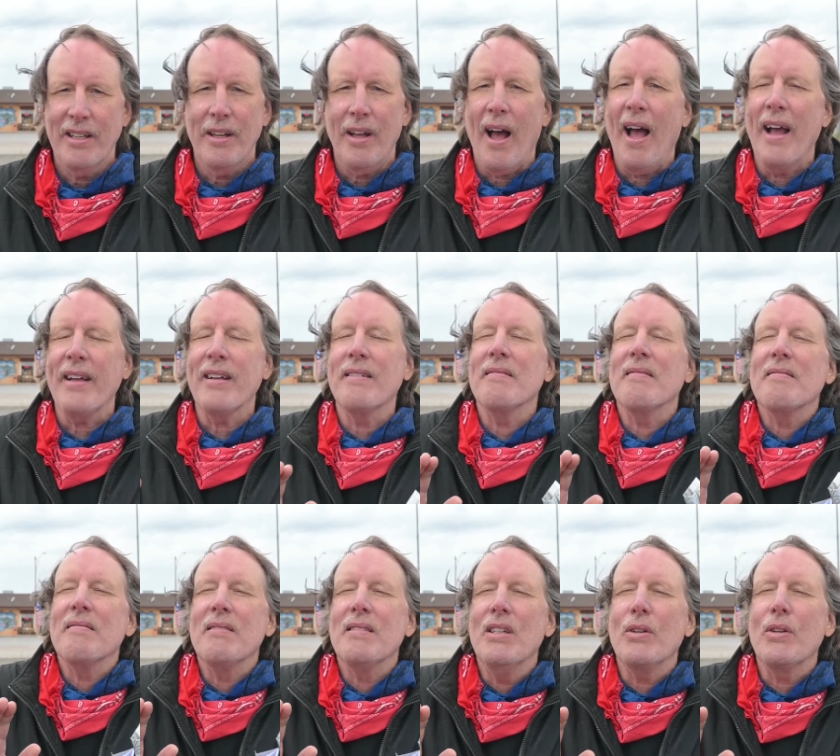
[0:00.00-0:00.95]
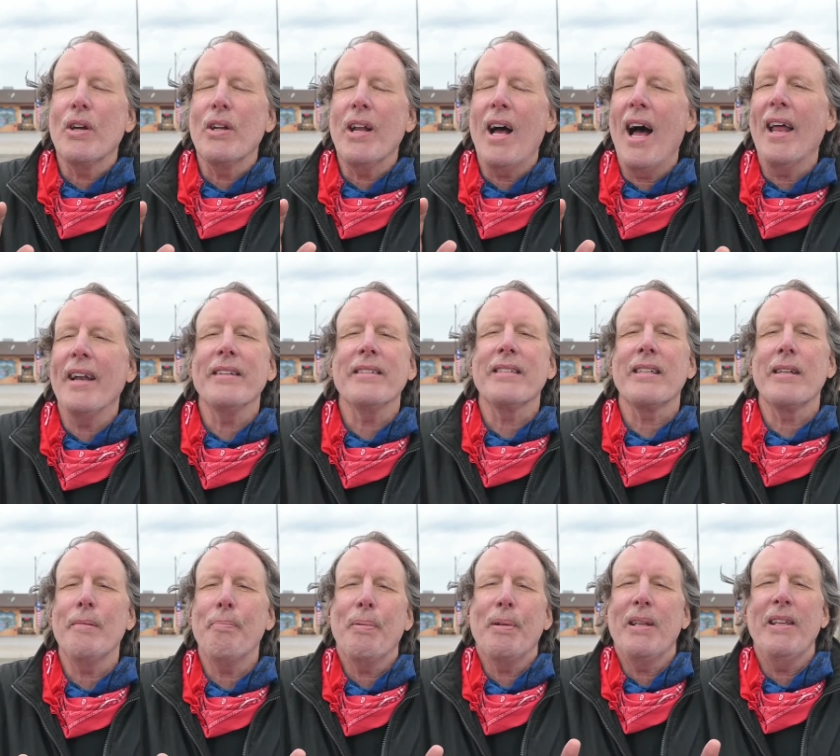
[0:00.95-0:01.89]
I, you could
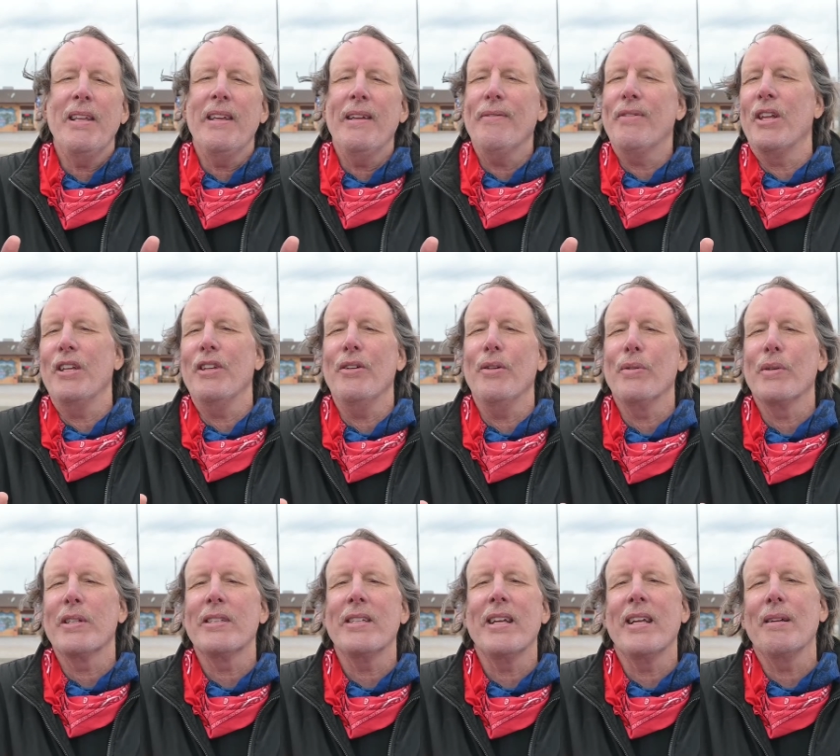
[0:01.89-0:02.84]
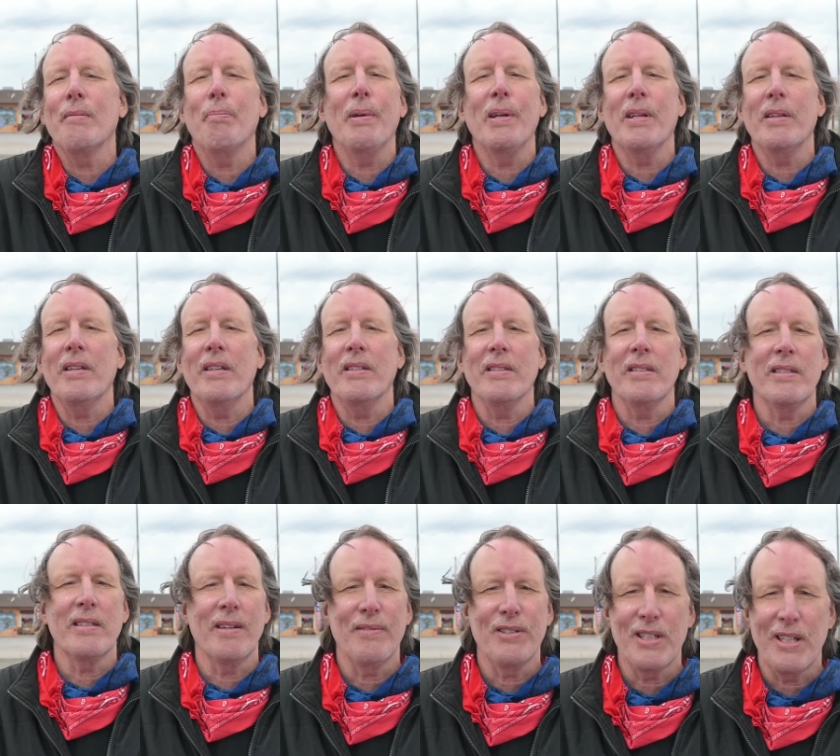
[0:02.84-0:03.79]
honestly believe that you were seeing
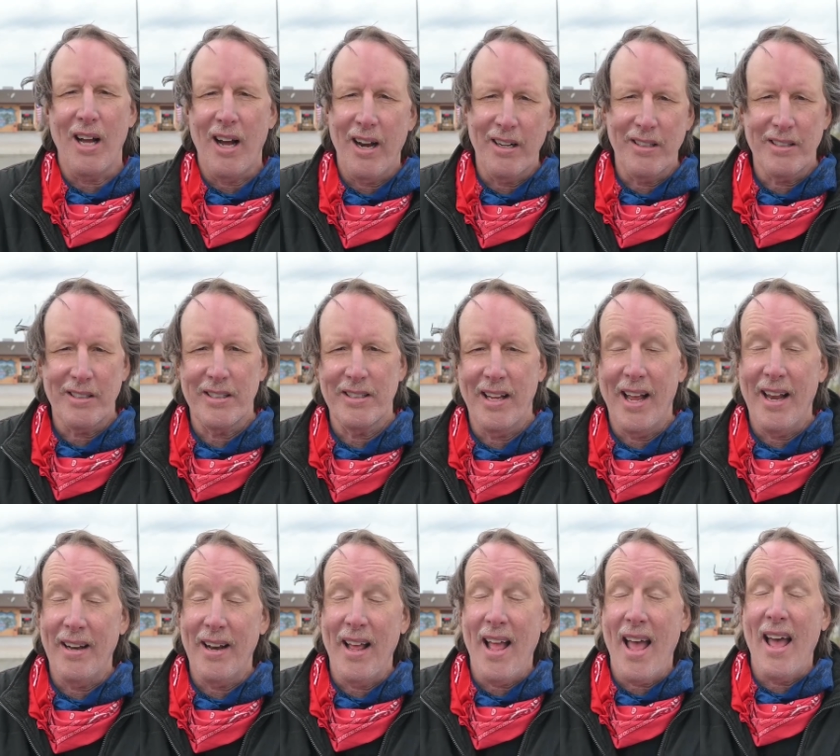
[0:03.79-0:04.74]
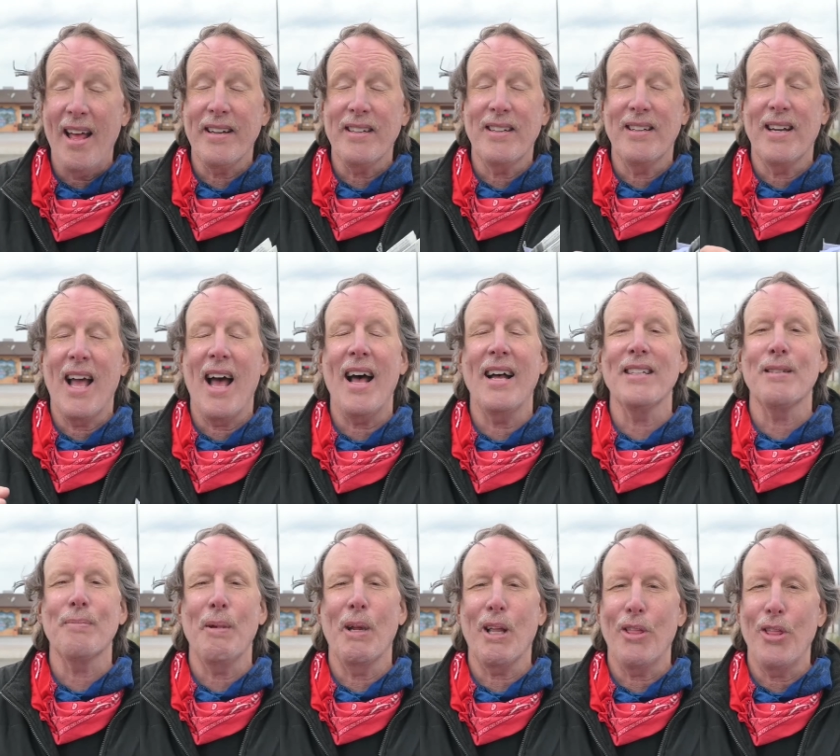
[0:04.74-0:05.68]
billions of stars and had
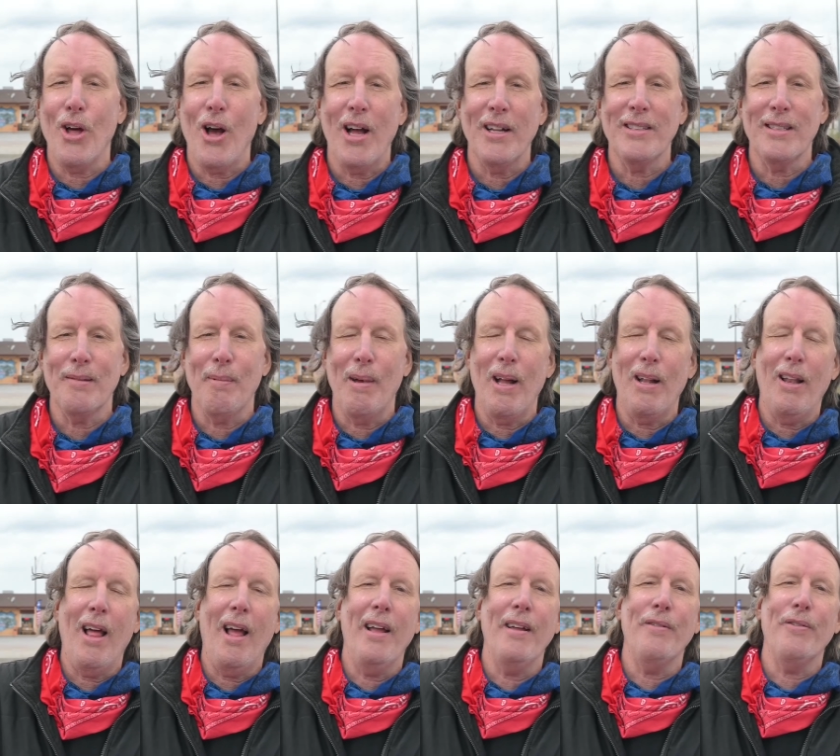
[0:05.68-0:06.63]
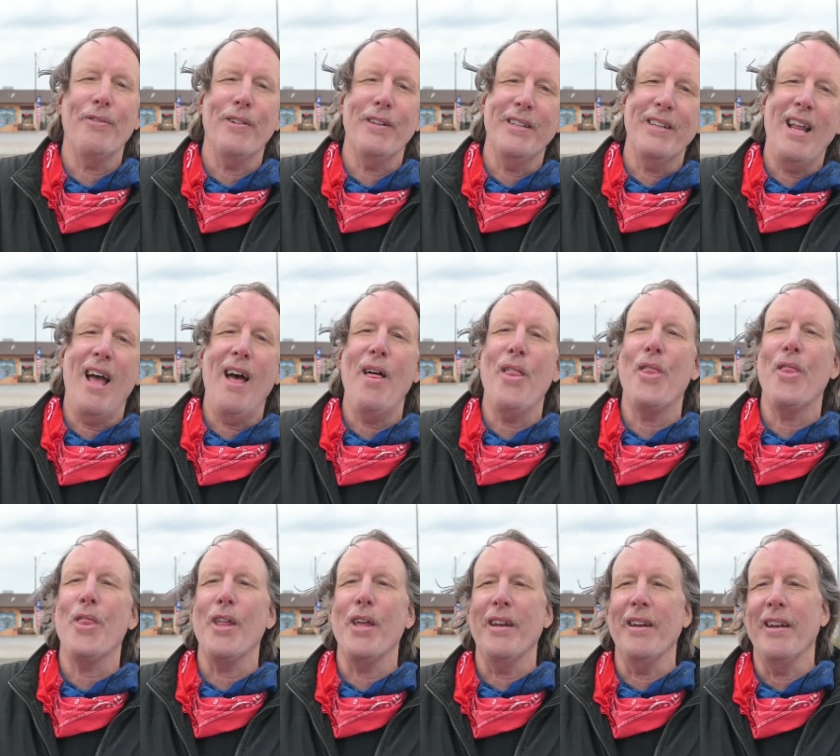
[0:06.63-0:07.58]
cosmic thoughts about life and
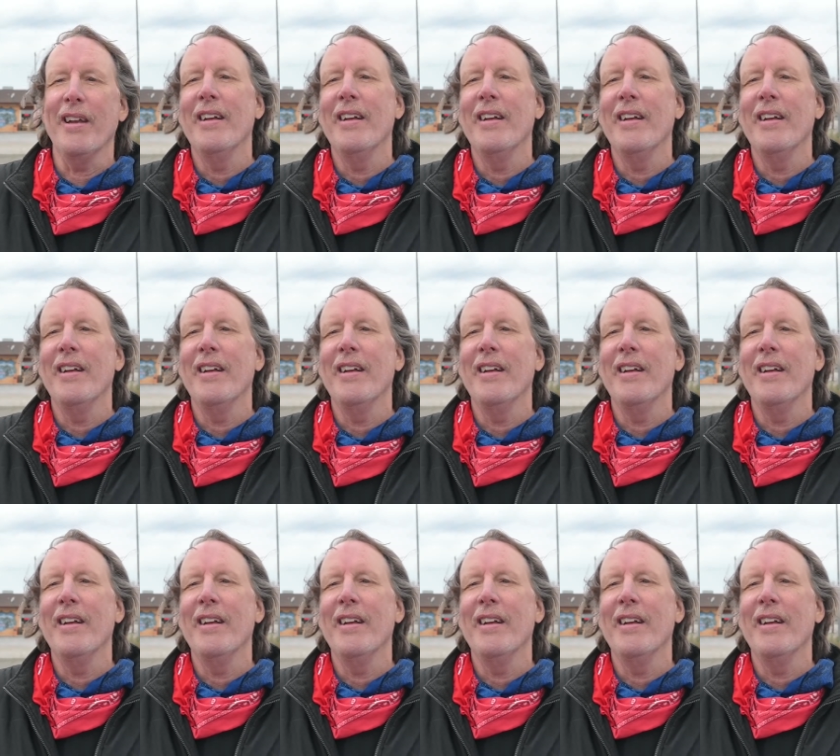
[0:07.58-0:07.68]
death and